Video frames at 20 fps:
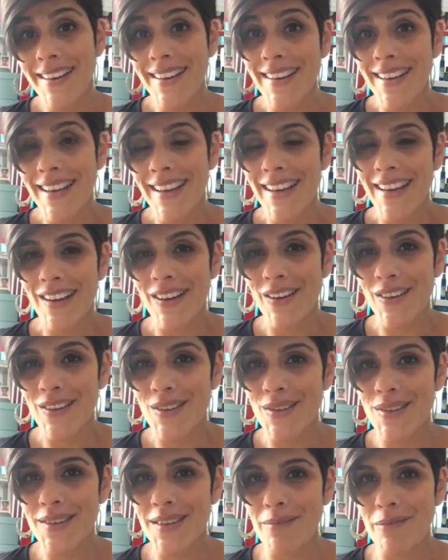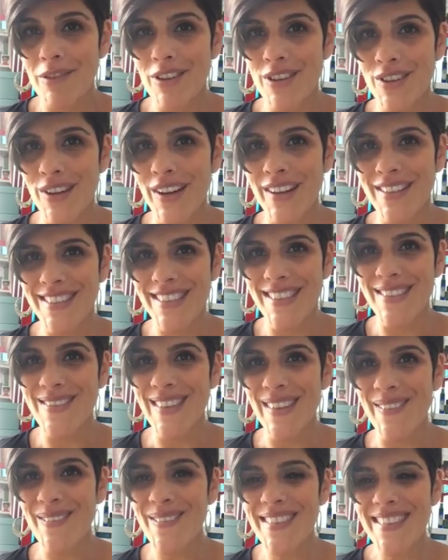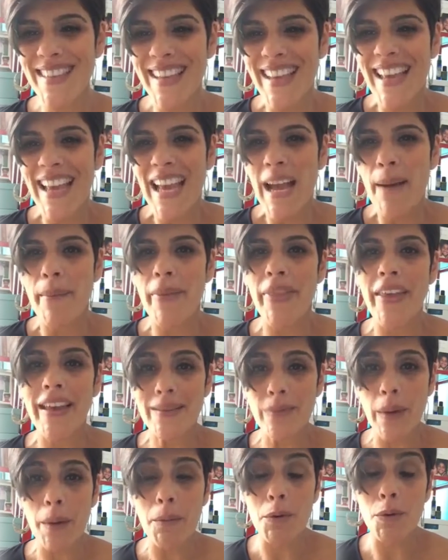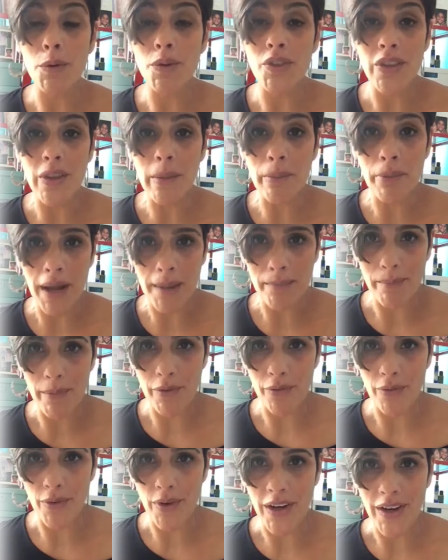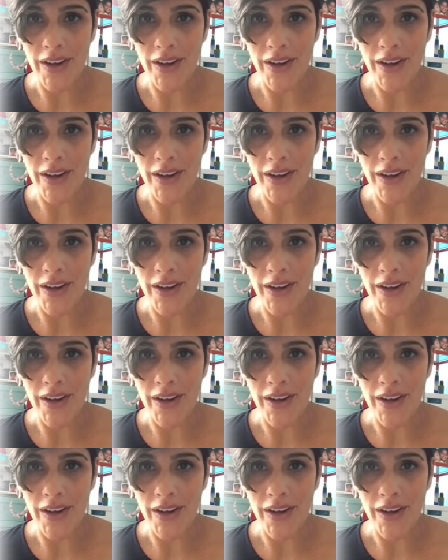go through some withdrawal symptoms. But that's why we would do the prep before.